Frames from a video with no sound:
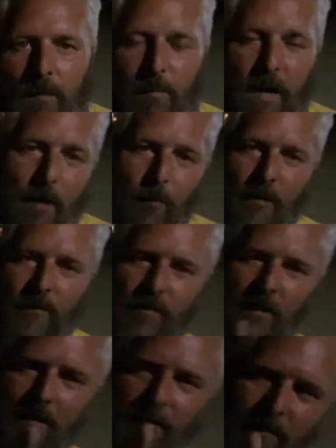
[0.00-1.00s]
But I will
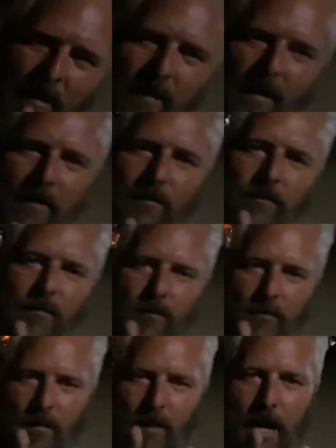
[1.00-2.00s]
sit here and say this,
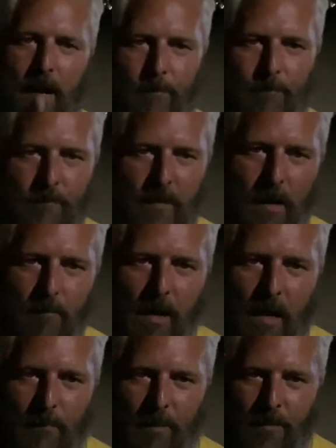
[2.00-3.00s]
okay? I'm
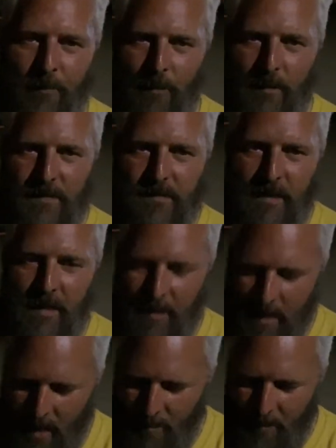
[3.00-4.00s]
gonna throw this
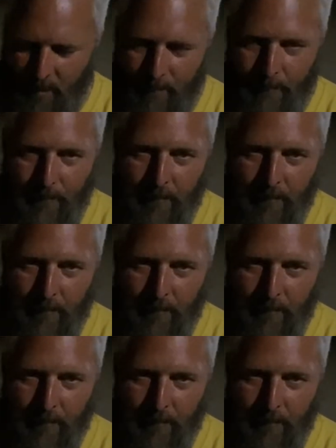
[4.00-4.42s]
out here.